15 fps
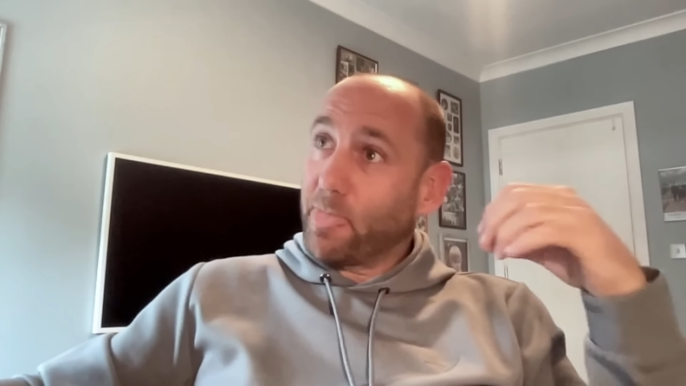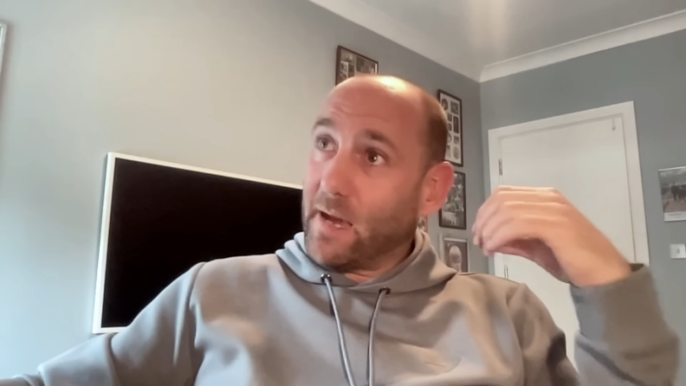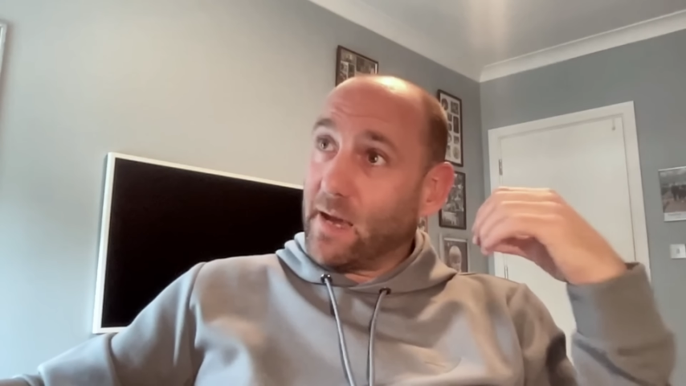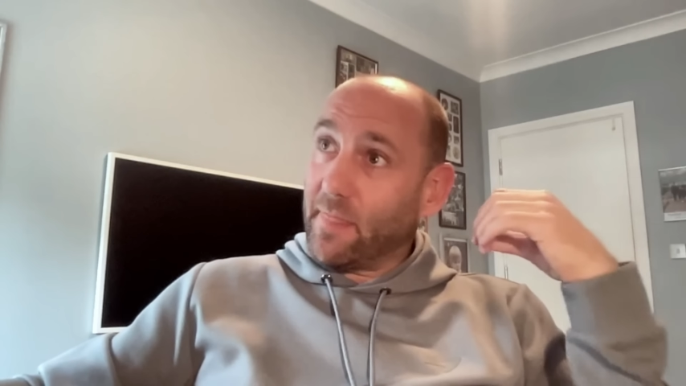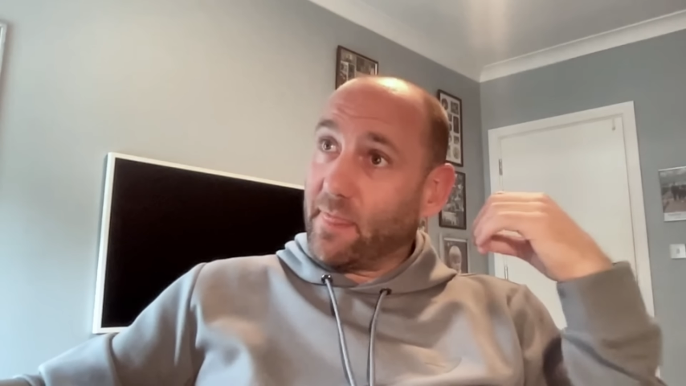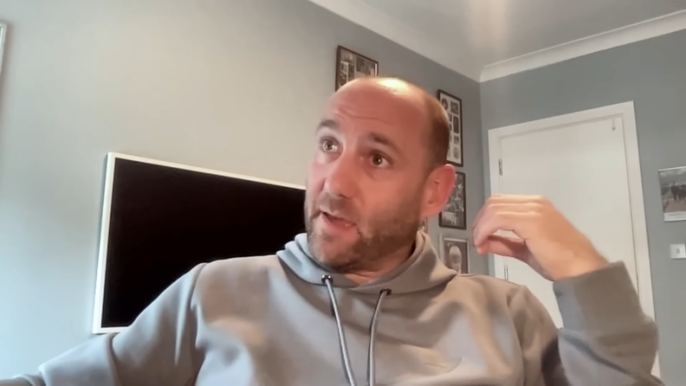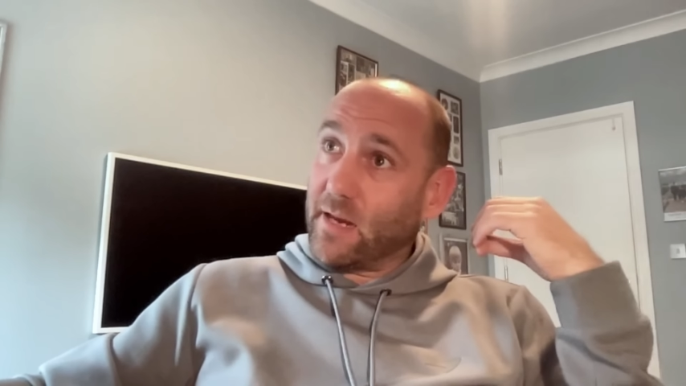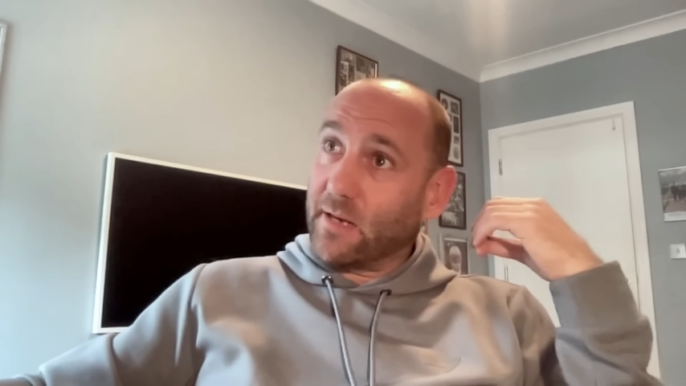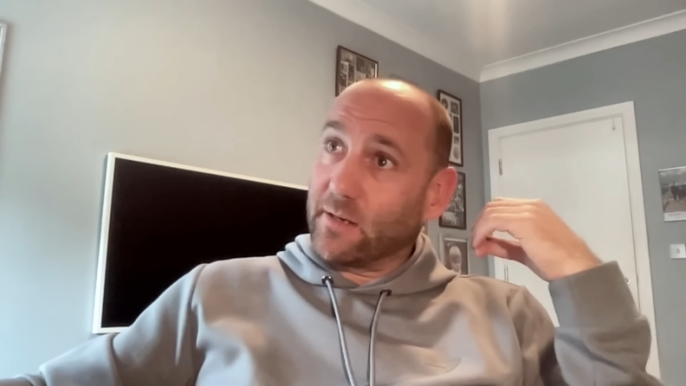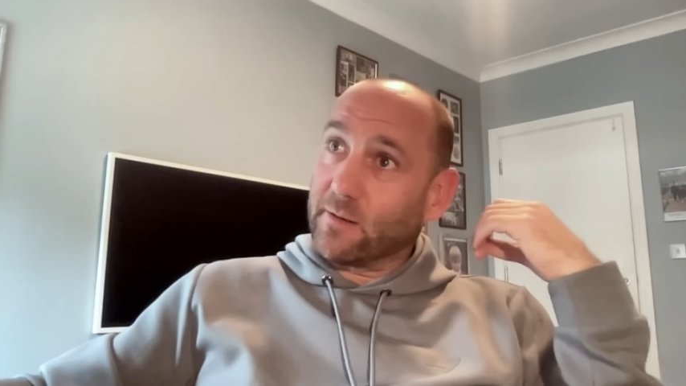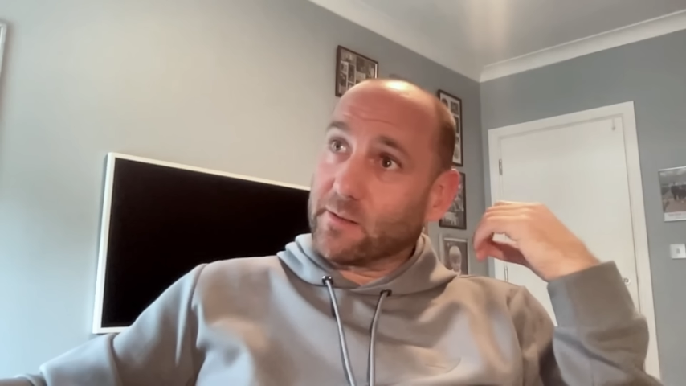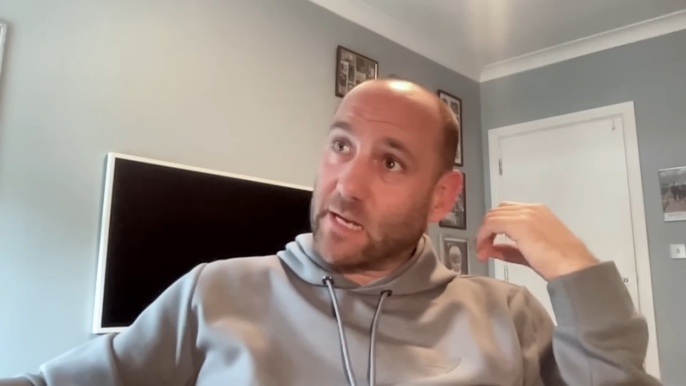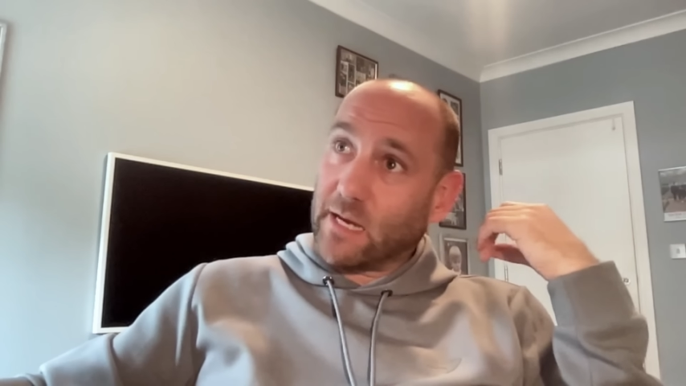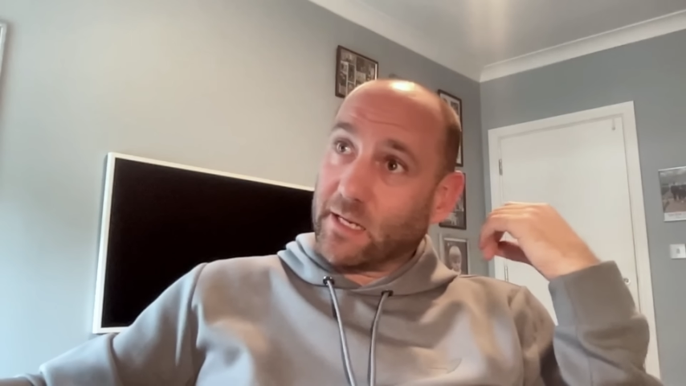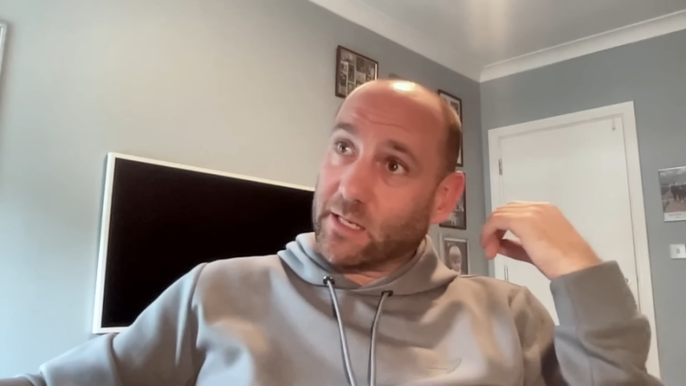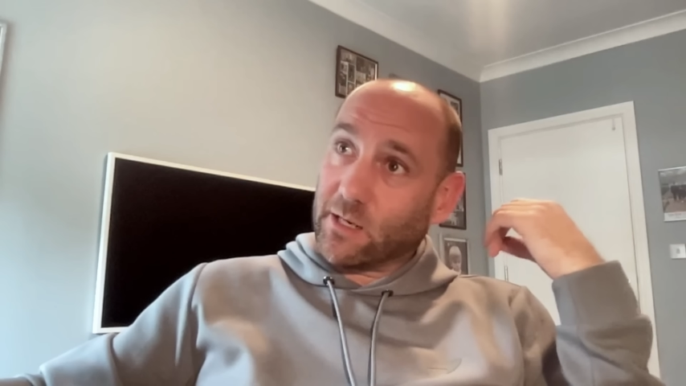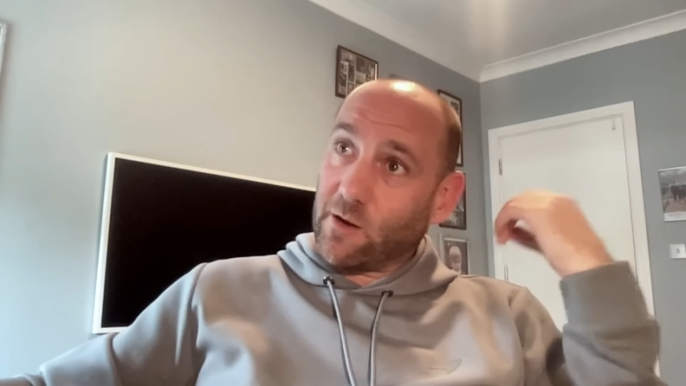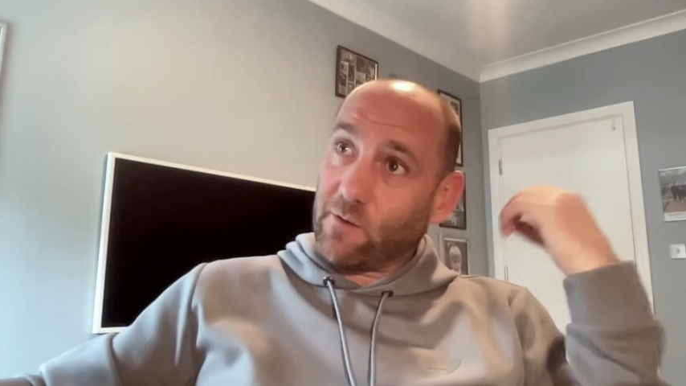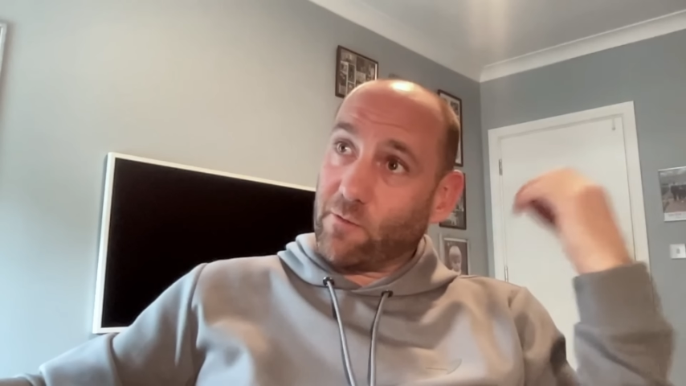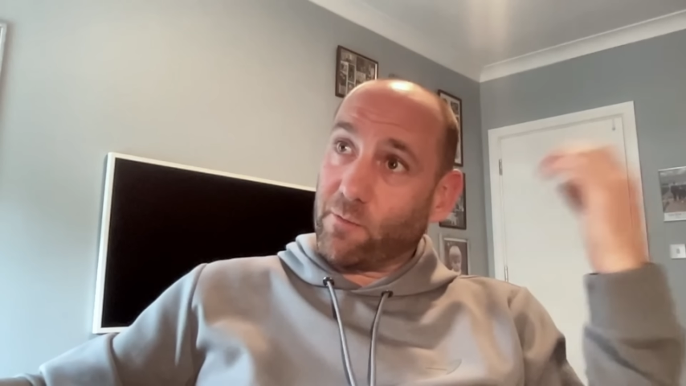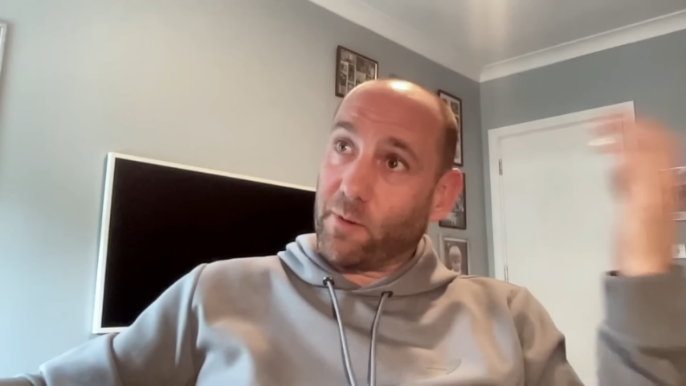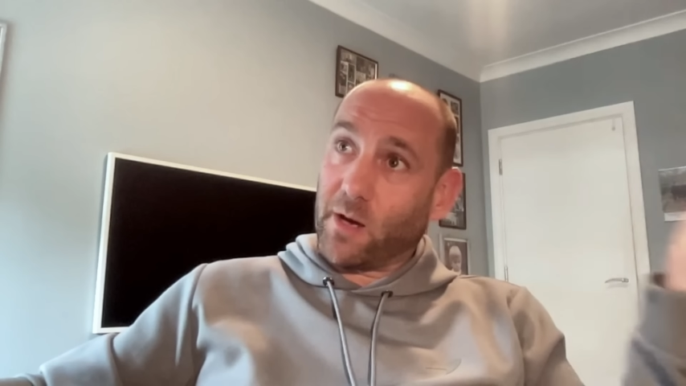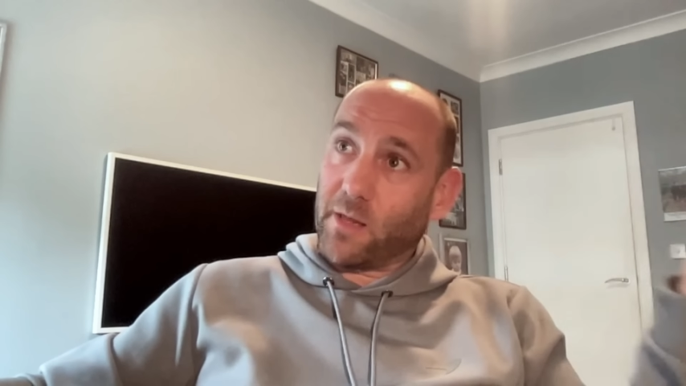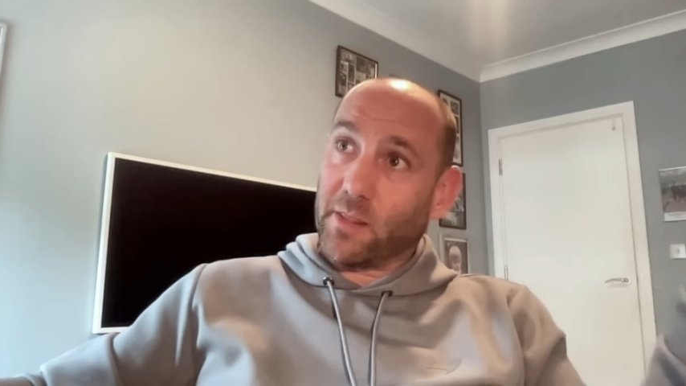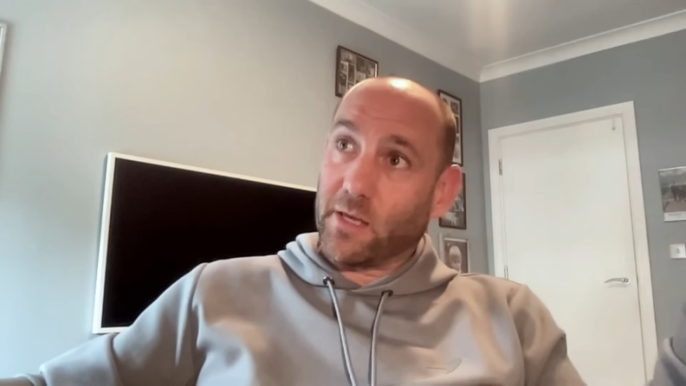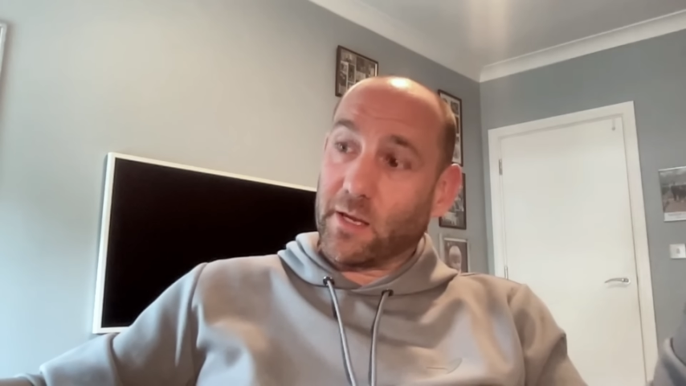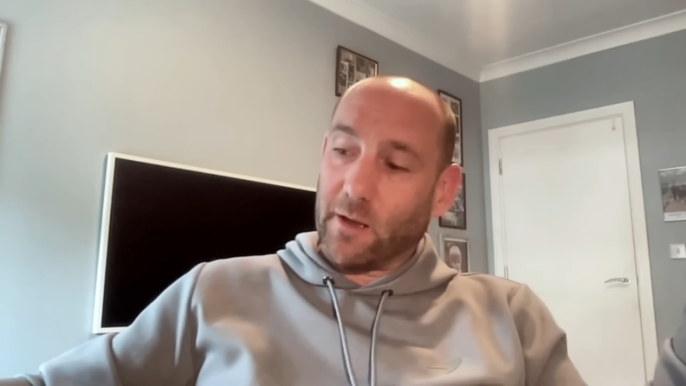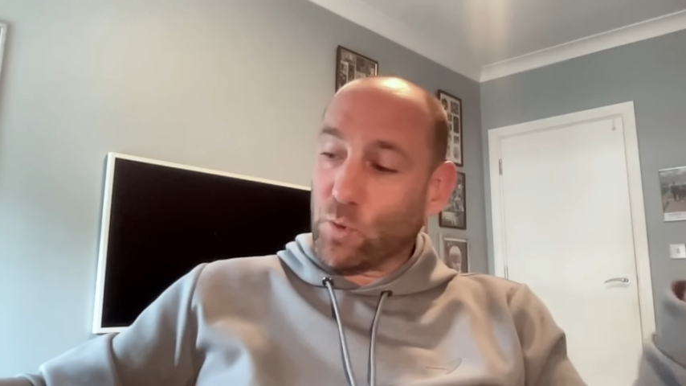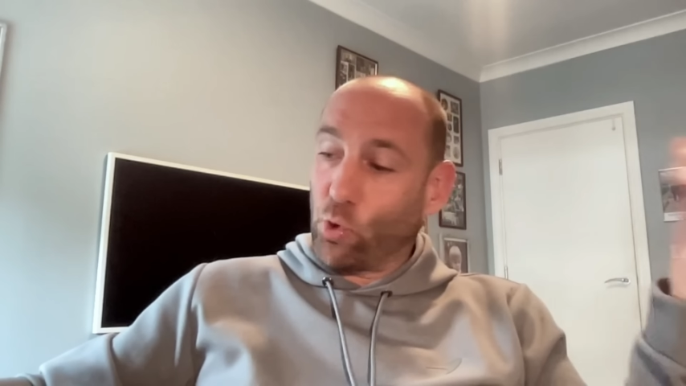and then taken over by the